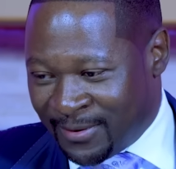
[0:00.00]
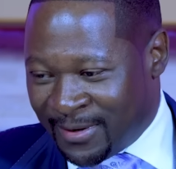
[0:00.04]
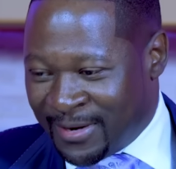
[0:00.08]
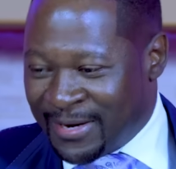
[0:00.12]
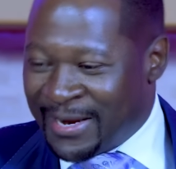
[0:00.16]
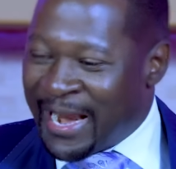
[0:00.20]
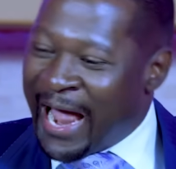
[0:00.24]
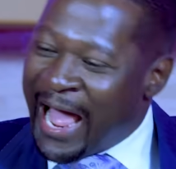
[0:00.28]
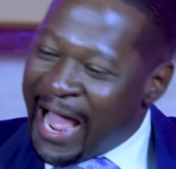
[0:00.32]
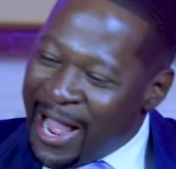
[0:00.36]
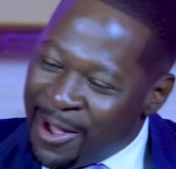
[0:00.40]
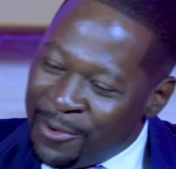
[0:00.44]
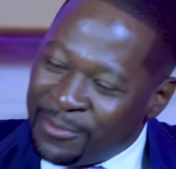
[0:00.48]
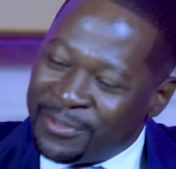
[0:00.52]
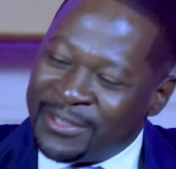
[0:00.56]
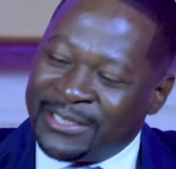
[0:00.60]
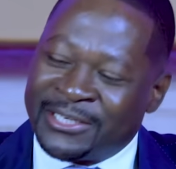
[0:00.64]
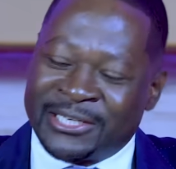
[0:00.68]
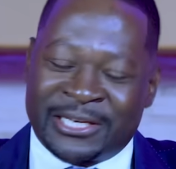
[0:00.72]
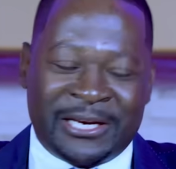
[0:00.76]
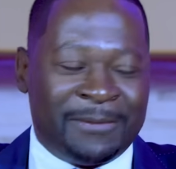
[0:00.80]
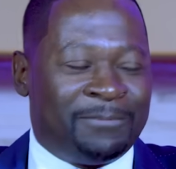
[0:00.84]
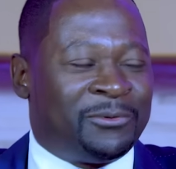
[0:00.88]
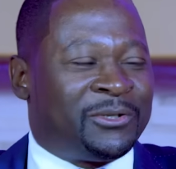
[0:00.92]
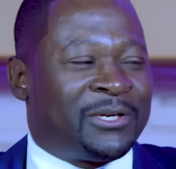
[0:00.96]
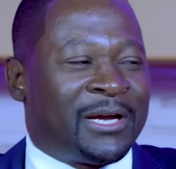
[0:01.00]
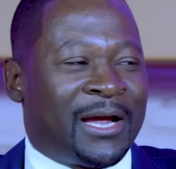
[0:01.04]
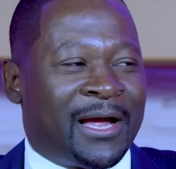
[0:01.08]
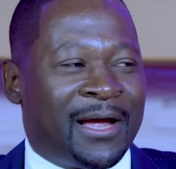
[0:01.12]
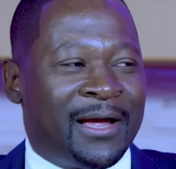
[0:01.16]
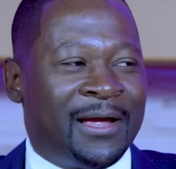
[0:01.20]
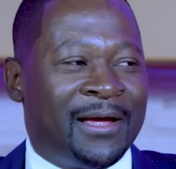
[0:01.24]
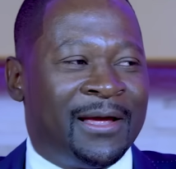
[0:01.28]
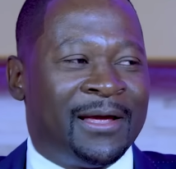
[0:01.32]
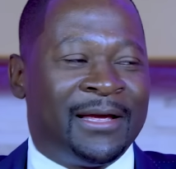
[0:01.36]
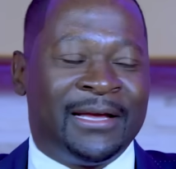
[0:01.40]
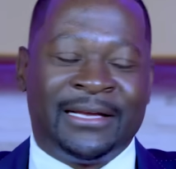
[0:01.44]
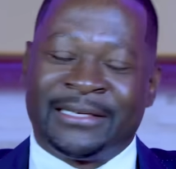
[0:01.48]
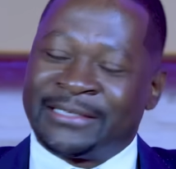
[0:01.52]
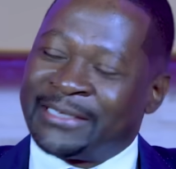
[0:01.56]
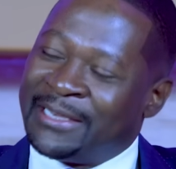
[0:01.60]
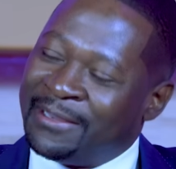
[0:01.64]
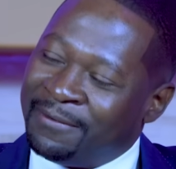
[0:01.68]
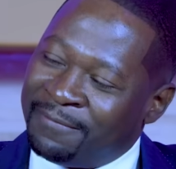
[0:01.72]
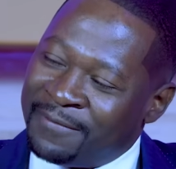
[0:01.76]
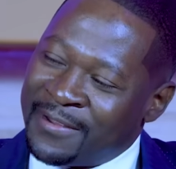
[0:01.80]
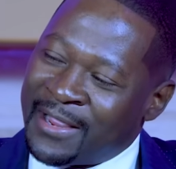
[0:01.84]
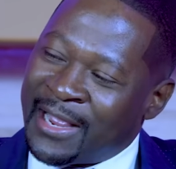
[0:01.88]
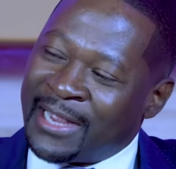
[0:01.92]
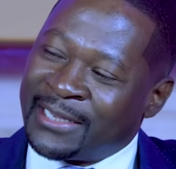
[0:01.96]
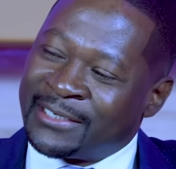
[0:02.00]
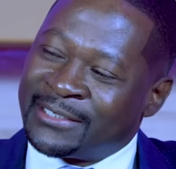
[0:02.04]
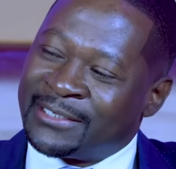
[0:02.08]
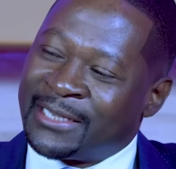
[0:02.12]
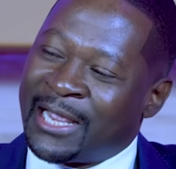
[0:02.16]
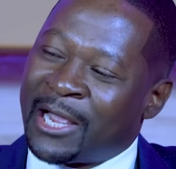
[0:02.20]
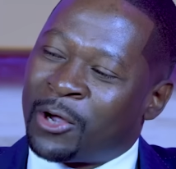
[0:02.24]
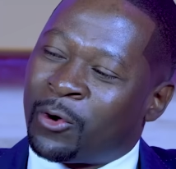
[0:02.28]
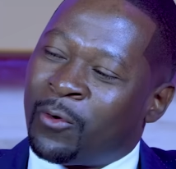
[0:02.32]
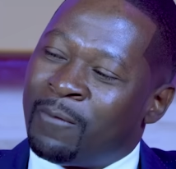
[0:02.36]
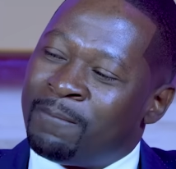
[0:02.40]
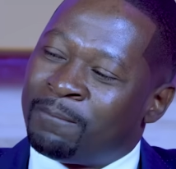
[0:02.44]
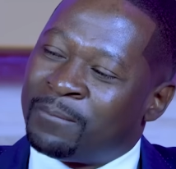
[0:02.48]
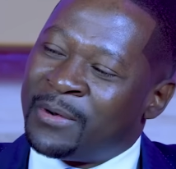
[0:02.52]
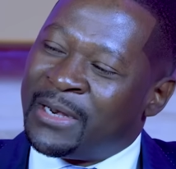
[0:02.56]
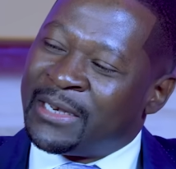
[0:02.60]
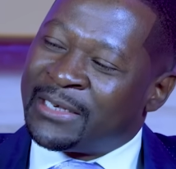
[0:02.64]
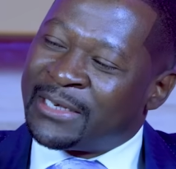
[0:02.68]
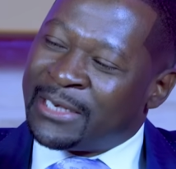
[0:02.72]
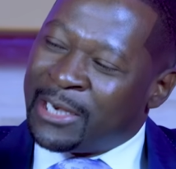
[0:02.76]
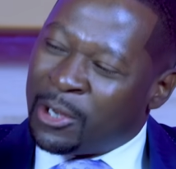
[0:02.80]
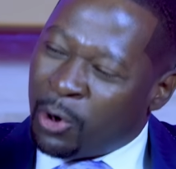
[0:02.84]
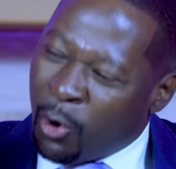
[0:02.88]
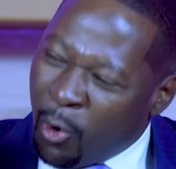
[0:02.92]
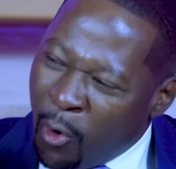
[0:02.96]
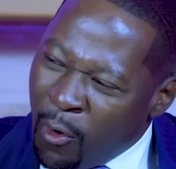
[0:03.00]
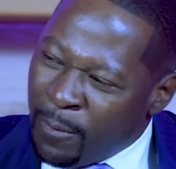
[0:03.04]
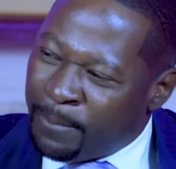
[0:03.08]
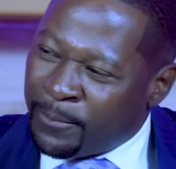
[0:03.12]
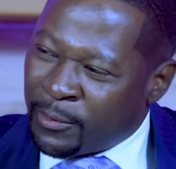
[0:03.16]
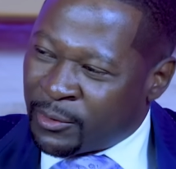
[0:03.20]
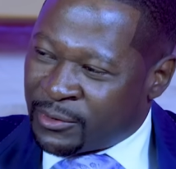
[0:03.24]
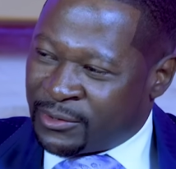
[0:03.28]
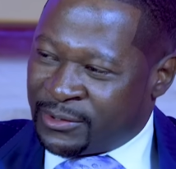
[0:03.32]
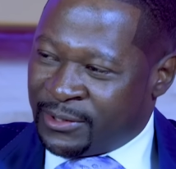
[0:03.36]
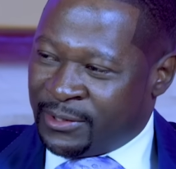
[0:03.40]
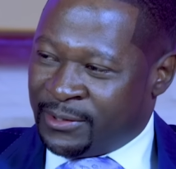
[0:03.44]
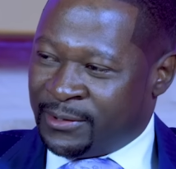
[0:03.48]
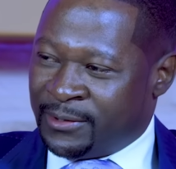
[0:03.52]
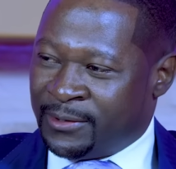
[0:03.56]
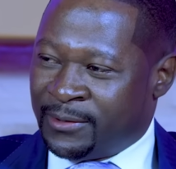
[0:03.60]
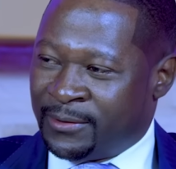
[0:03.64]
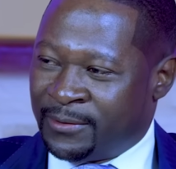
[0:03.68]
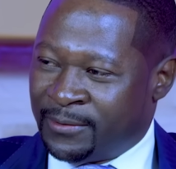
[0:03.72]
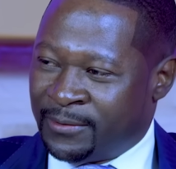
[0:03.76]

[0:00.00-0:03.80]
Now the scripture is giving us a completely opposite.